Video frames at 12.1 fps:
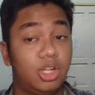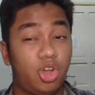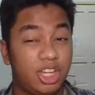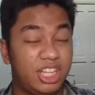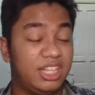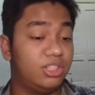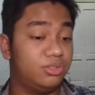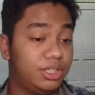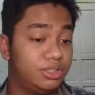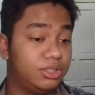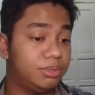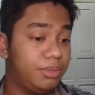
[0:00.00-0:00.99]
login, and the
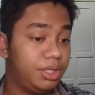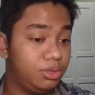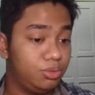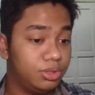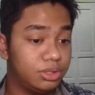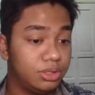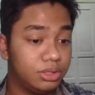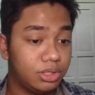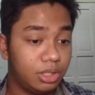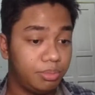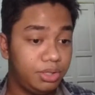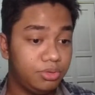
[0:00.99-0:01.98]
register menu, which is the
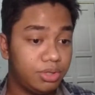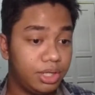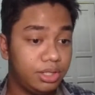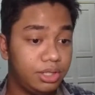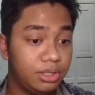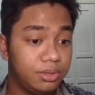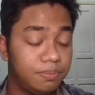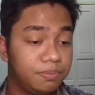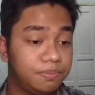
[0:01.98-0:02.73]
start menu right here.